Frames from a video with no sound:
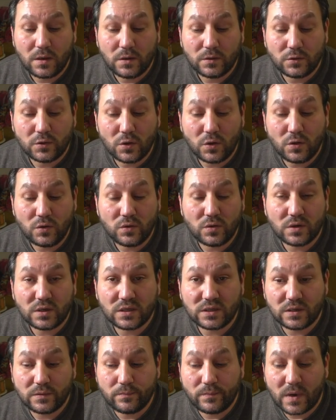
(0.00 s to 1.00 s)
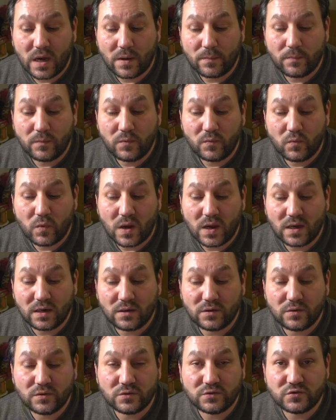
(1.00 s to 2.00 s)
Don't look at the map
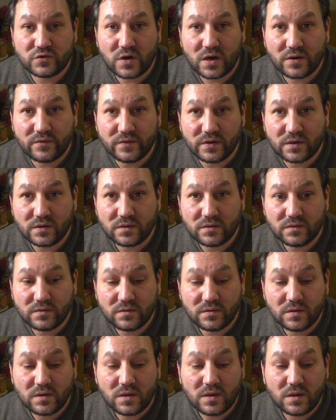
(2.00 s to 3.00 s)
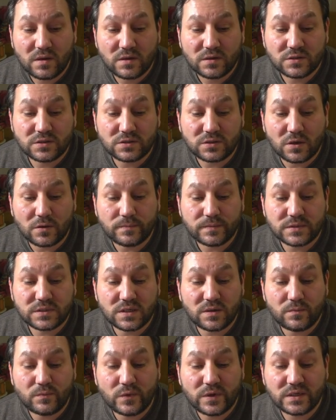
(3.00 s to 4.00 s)
while you're driving. Stop
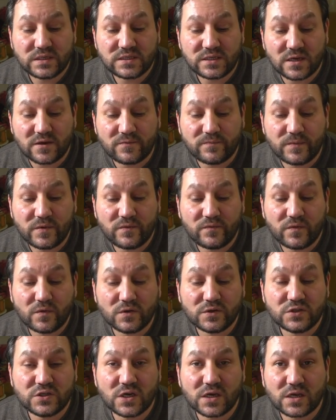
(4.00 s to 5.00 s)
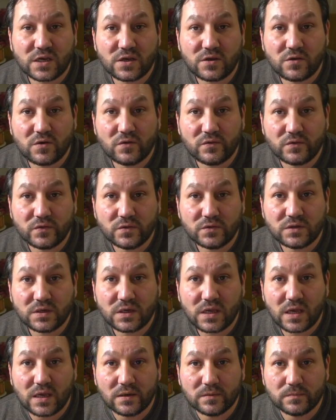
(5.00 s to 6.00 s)
somewhere safe before checking your route
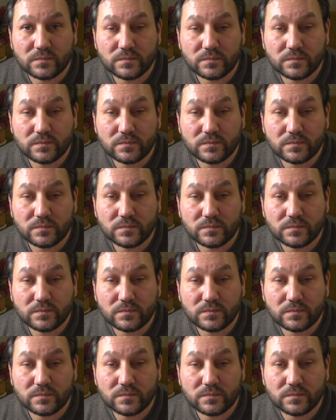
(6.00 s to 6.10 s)
again.